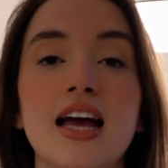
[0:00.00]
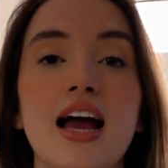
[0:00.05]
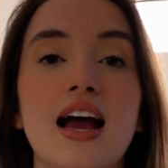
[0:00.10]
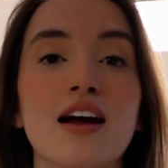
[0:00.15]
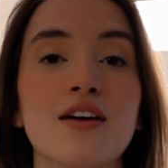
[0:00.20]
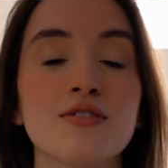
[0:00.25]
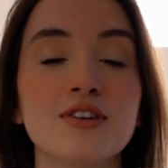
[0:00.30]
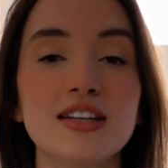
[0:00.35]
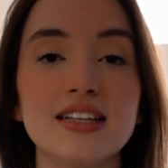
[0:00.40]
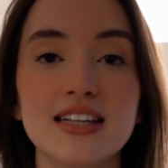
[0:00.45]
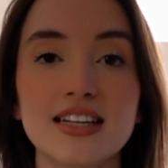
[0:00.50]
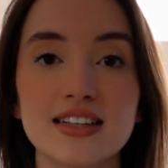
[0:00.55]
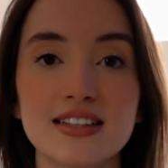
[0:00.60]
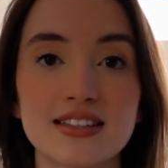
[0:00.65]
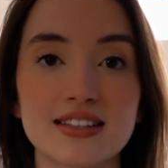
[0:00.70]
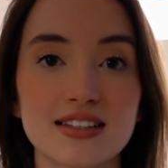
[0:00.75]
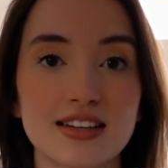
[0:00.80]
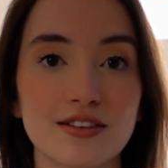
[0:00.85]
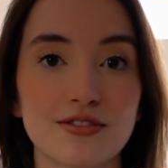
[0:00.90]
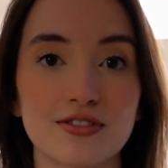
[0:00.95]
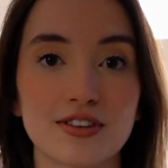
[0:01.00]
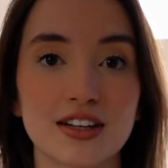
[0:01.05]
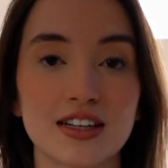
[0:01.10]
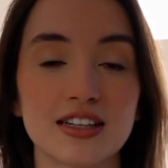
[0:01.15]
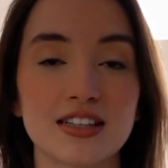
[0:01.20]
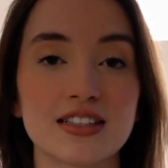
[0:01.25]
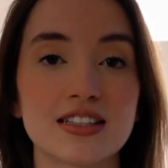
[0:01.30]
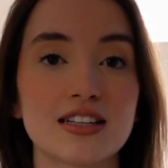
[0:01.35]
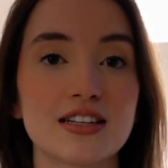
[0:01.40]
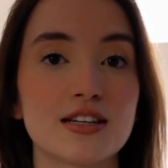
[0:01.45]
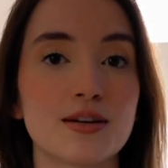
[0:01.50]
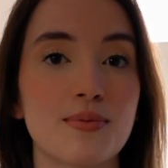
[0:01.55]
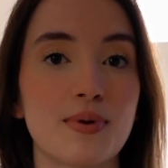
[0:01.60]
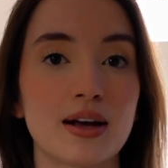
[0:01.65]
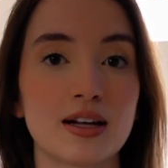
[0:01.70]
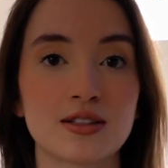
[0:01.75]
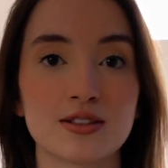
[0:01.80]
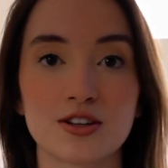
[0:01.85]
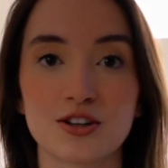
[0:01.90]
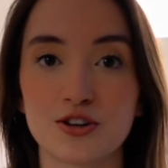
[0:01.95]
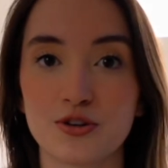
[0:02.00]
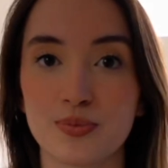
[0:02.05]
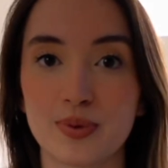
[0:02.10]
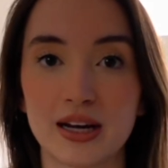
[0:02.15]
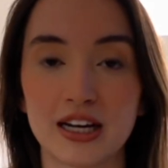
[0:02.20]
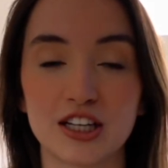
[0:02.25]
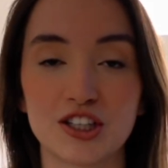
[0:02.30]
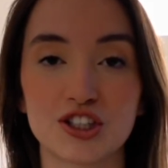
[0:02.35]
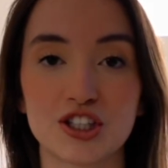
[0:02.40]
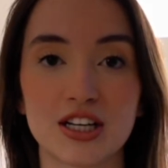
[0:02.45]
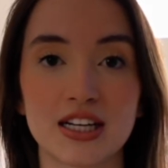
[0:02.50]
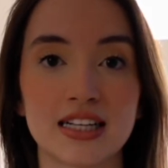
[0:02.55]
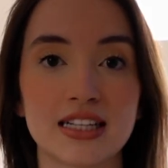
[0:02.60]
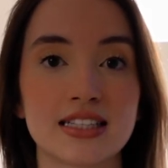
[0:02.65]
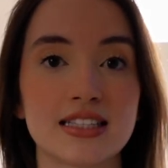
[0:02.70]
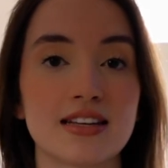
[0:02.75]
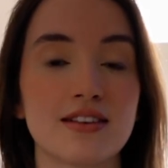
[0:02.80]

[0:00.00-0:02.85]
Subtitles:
Every day is different, depends on your patients,